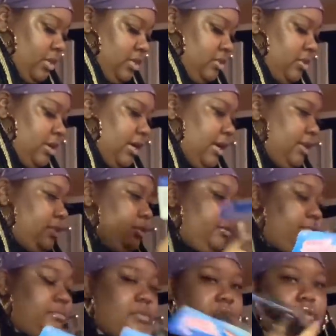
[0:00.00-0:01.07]
so I got
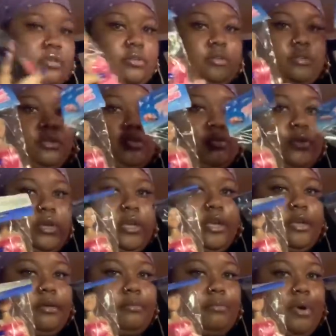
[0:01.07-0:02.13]
them three
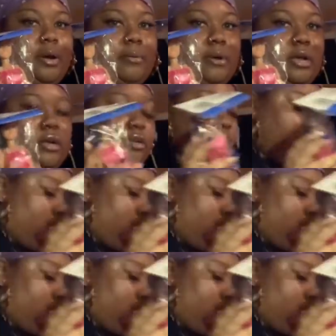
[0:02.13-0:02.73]
Barbie dolls.